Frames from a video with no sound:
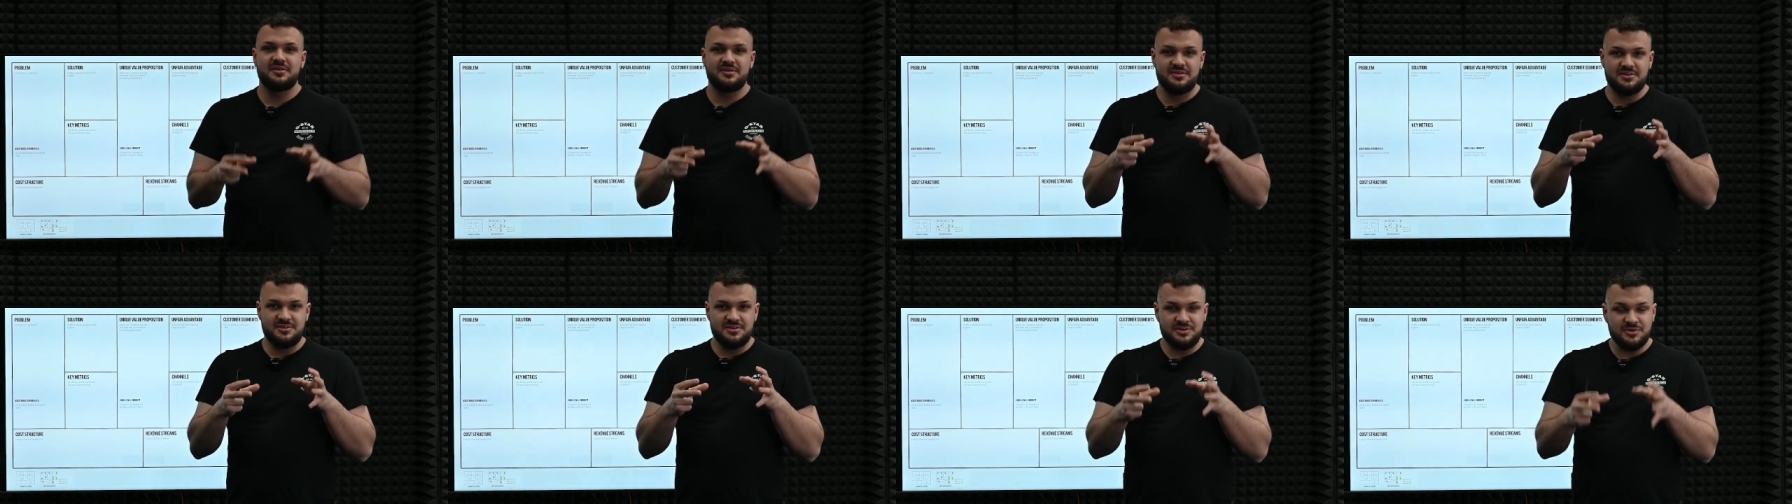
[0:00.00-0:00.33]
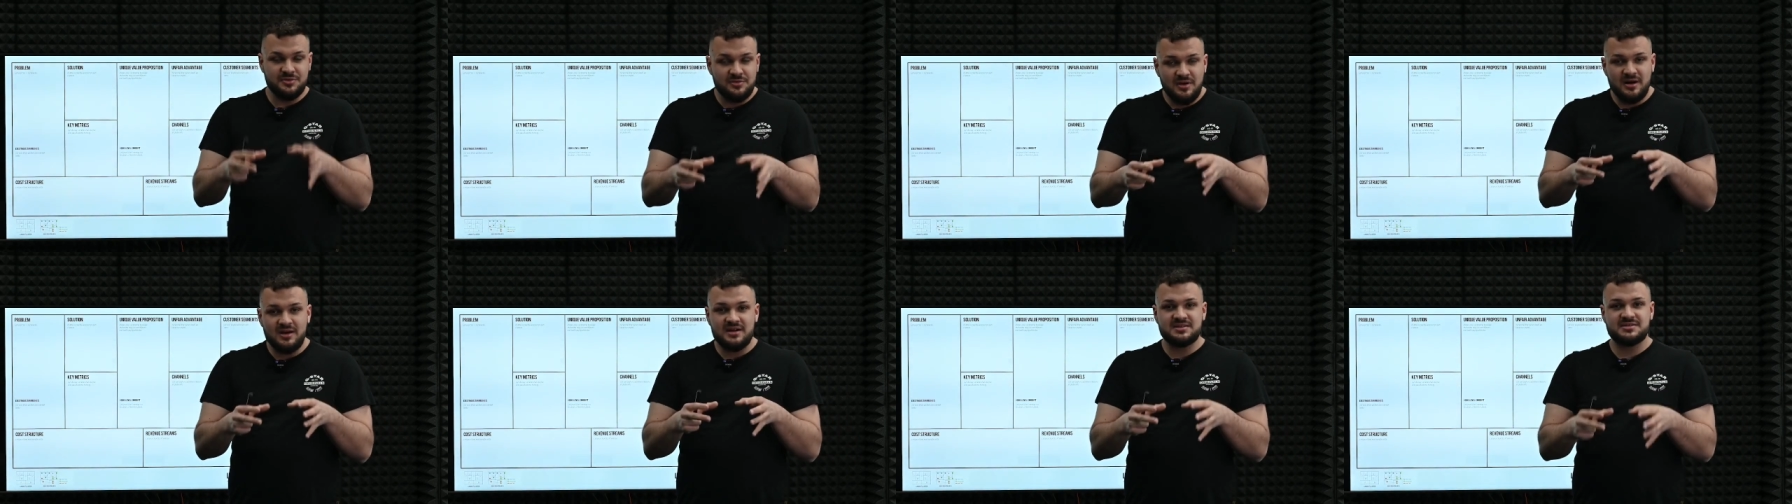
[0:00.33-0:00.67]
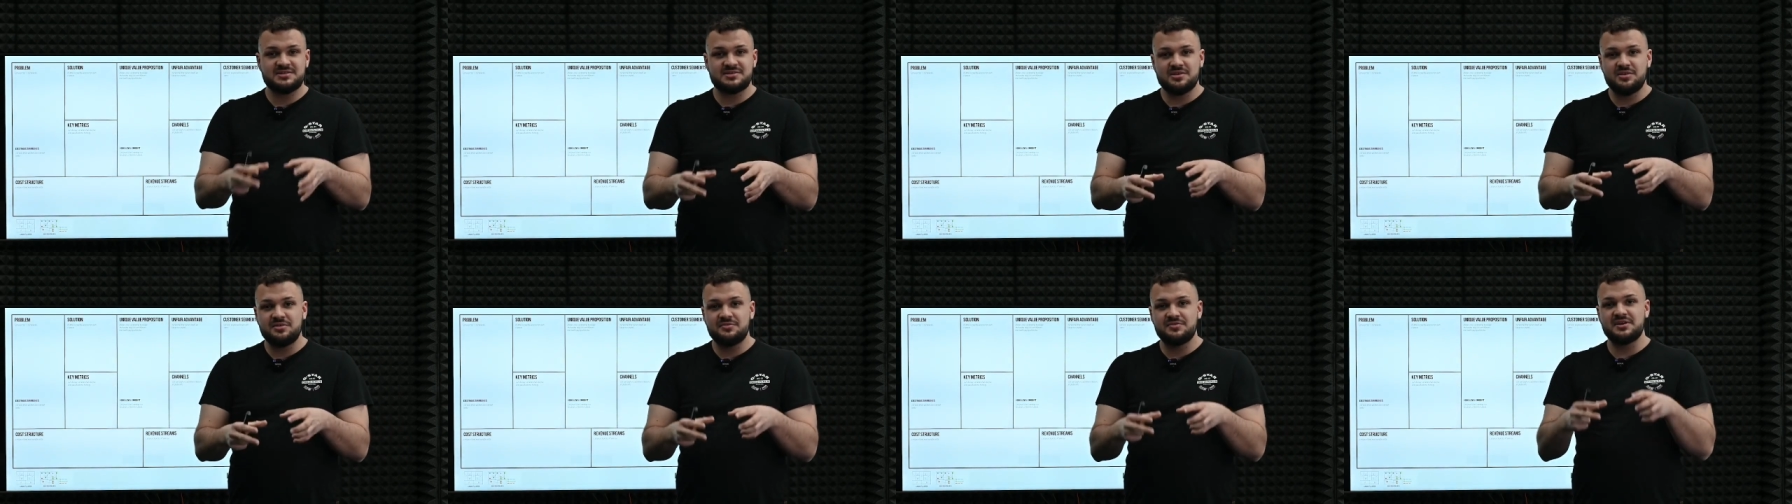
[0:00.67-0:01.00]
you are
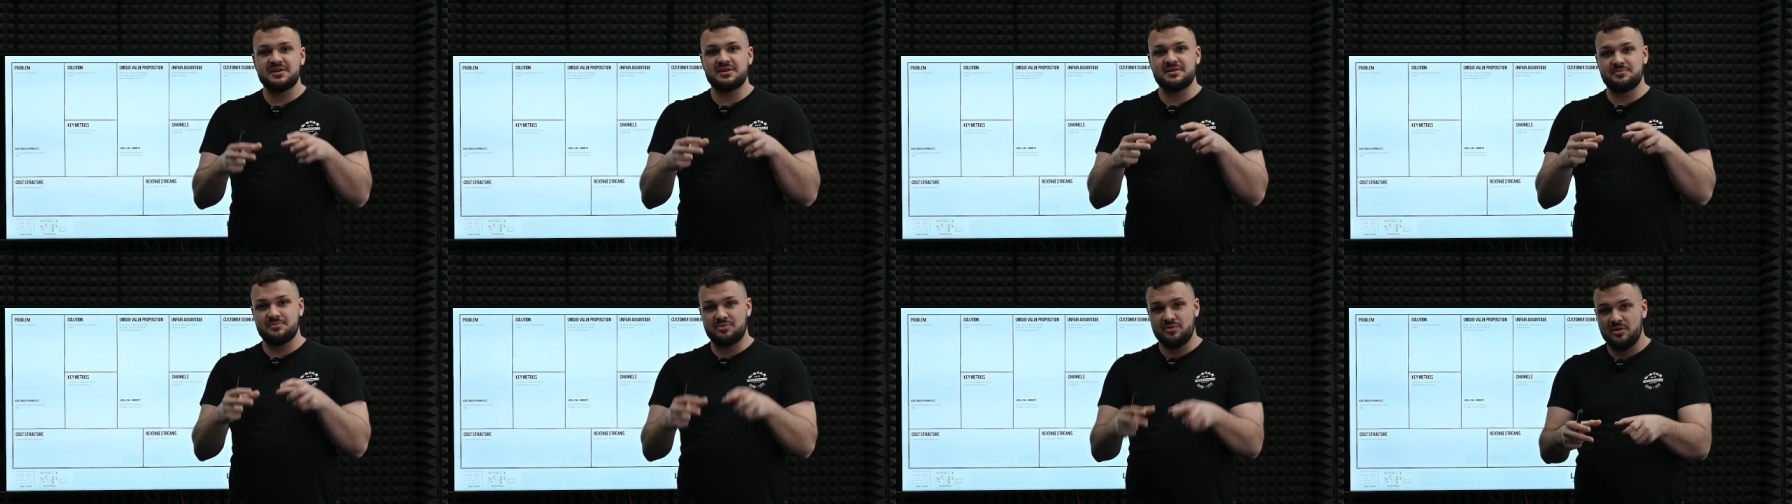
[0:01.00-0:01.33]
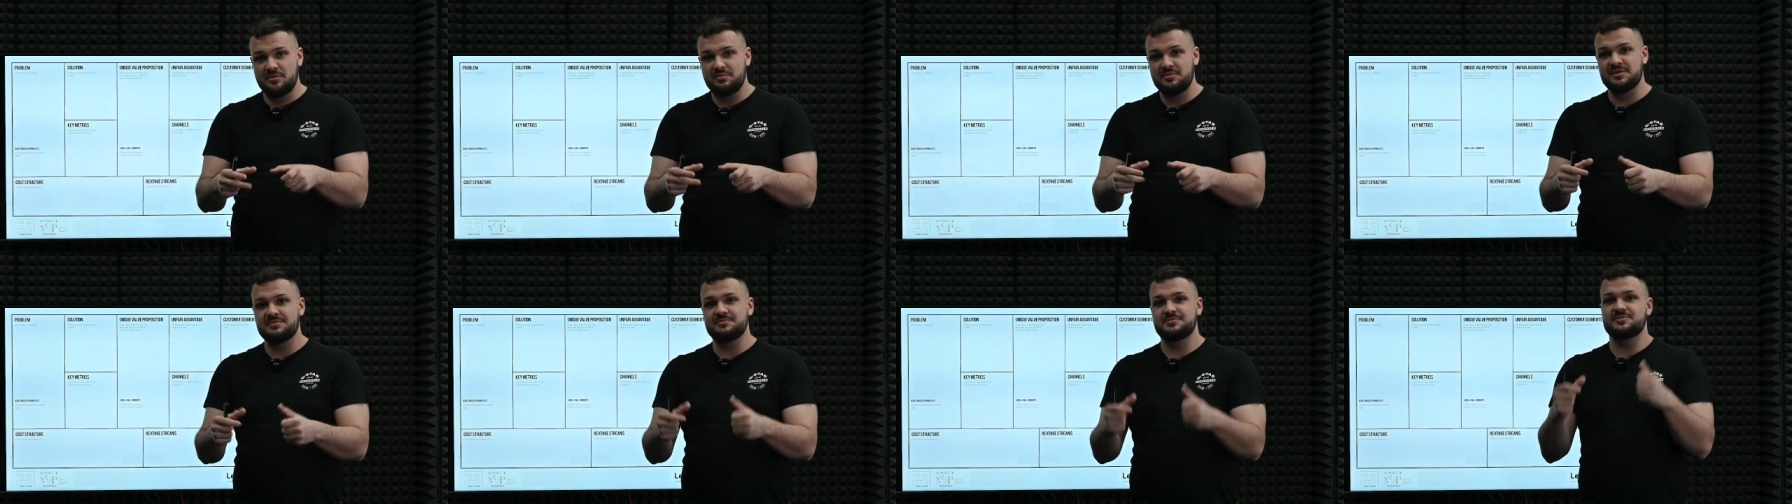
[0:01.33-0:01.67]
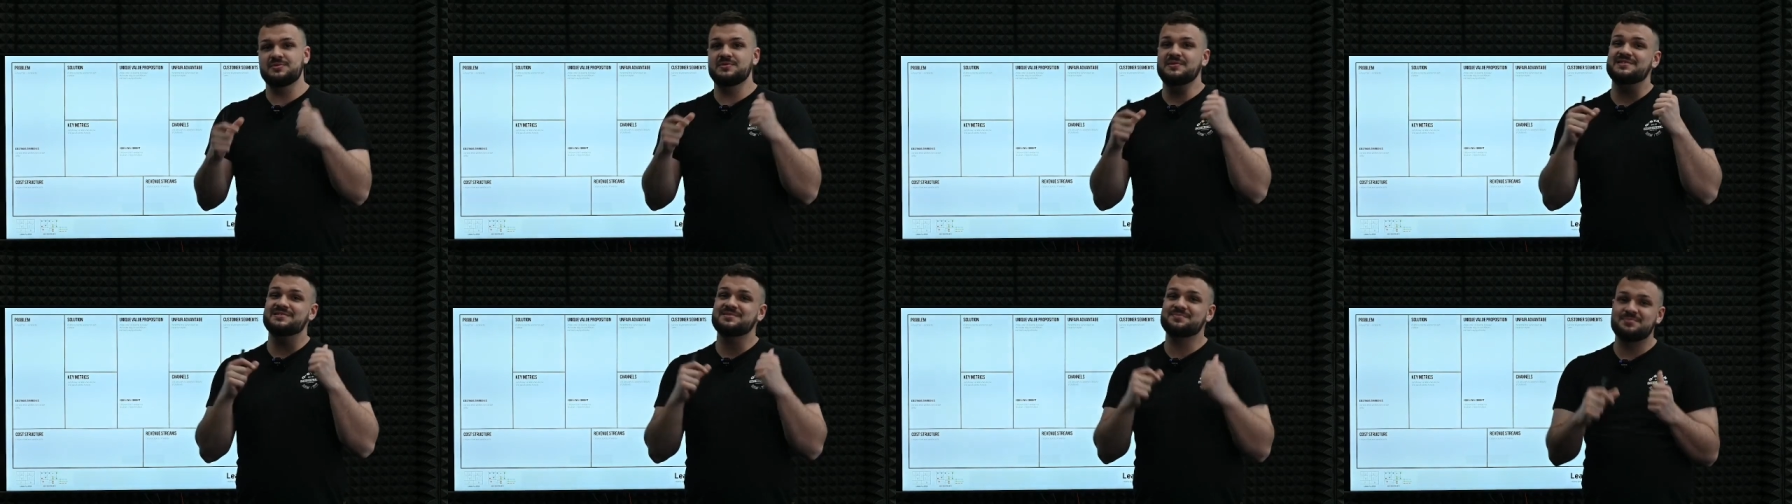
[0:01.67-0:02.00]
solving a problem
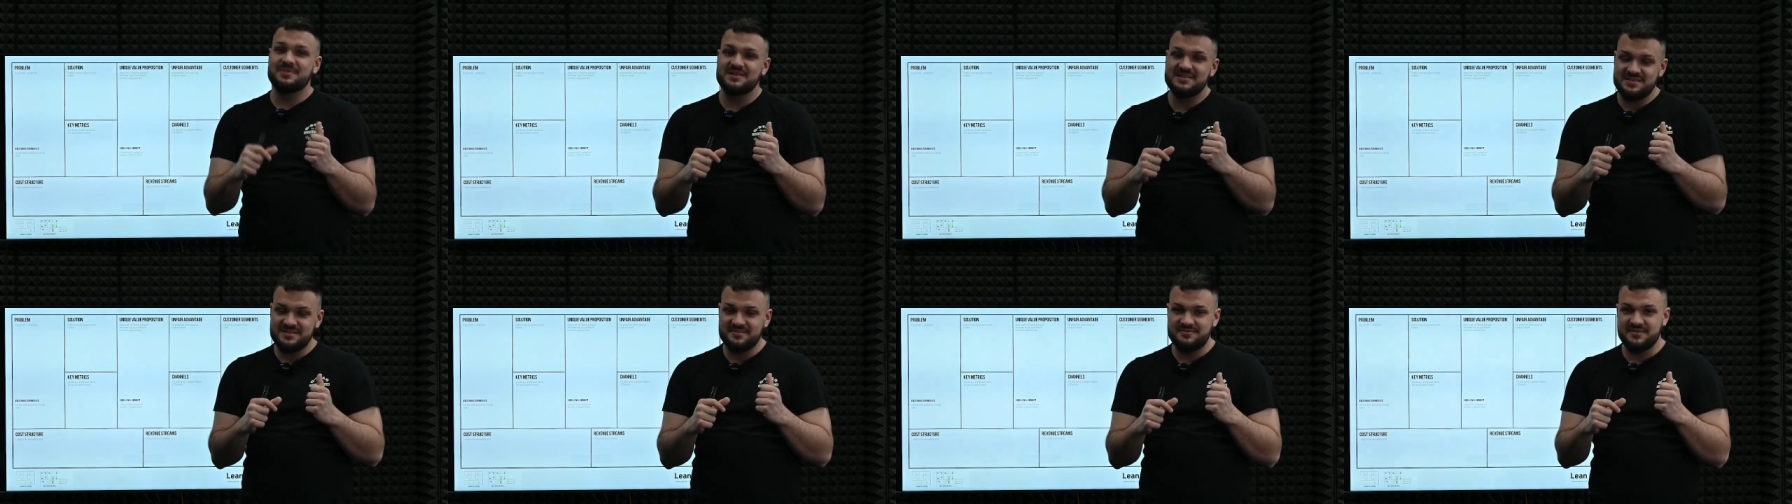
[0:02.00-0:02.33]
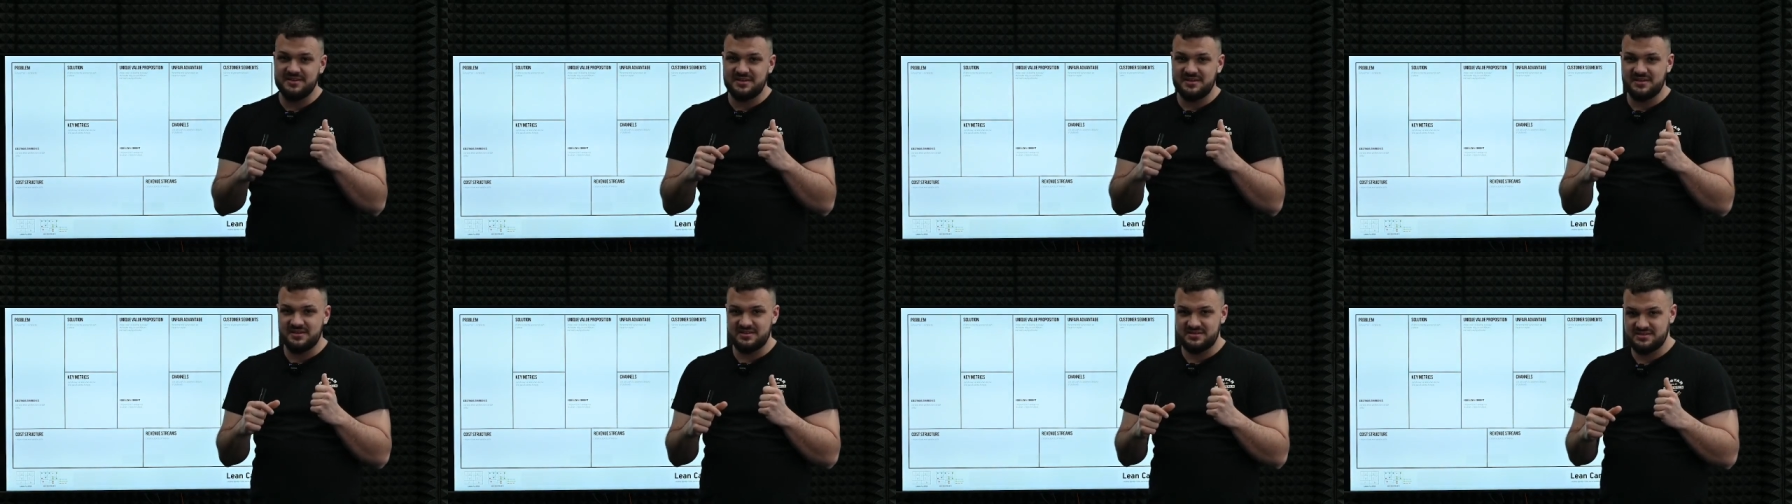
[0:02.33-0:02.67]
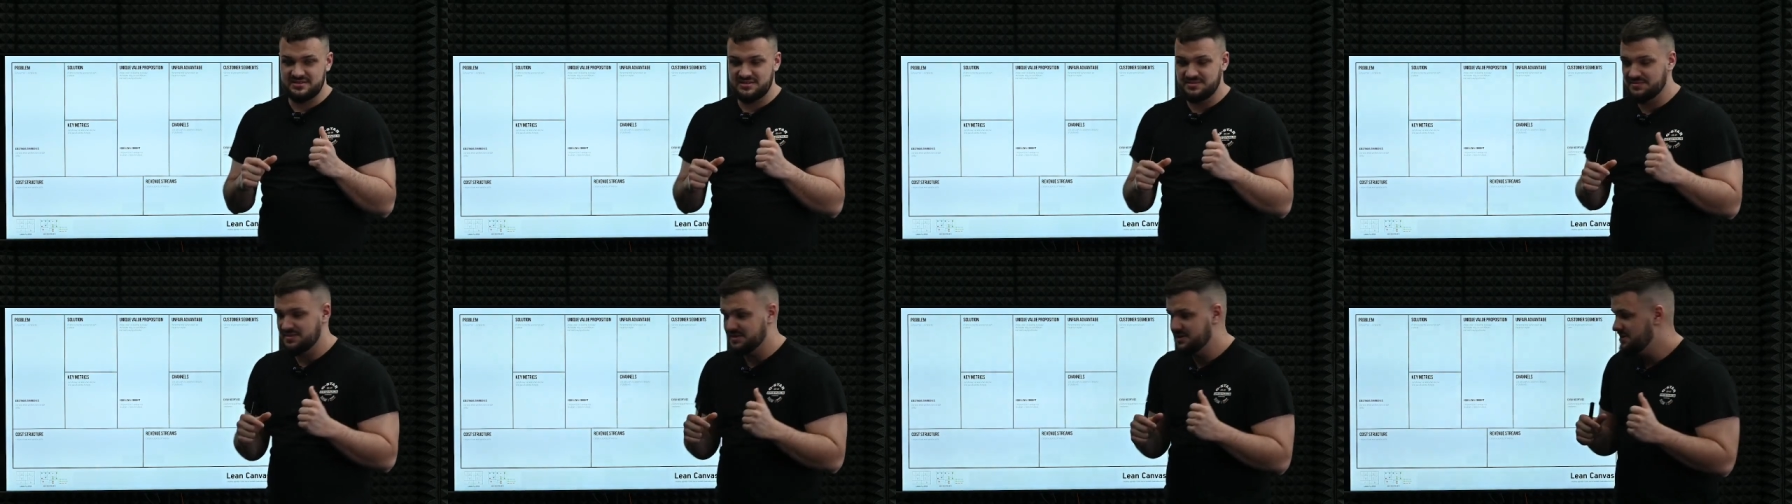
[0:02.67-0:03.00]
to a specific
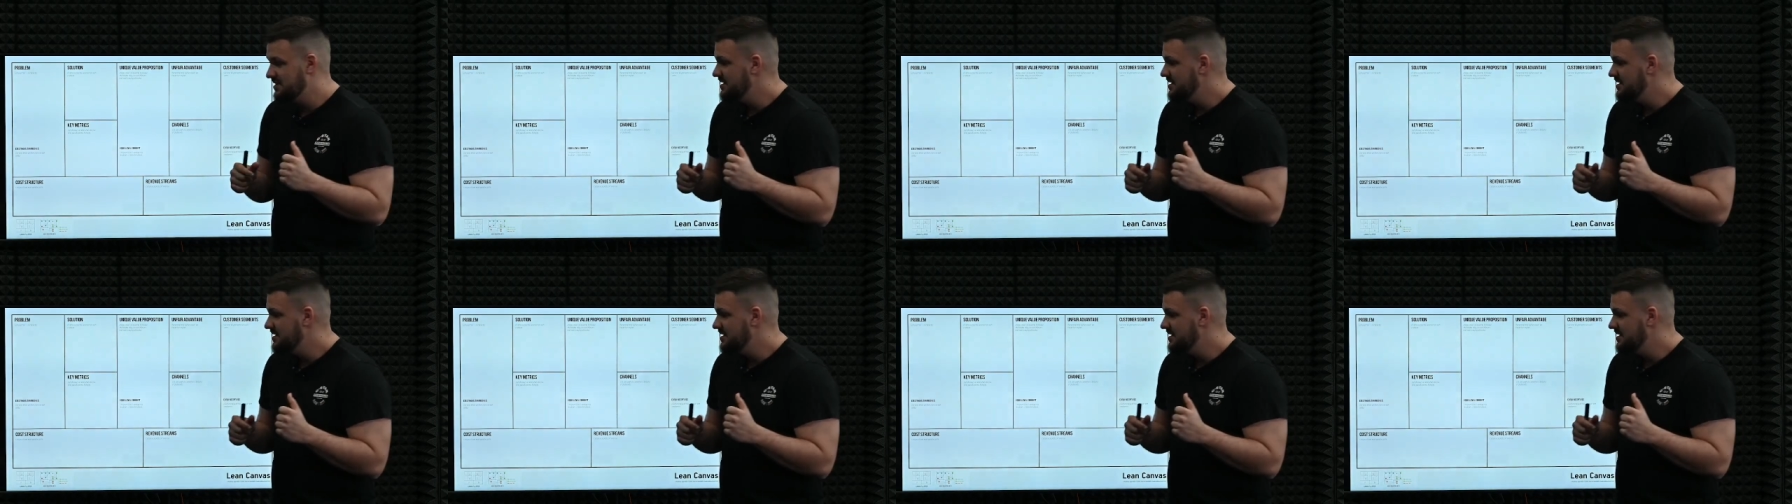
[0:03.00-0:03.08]
customer,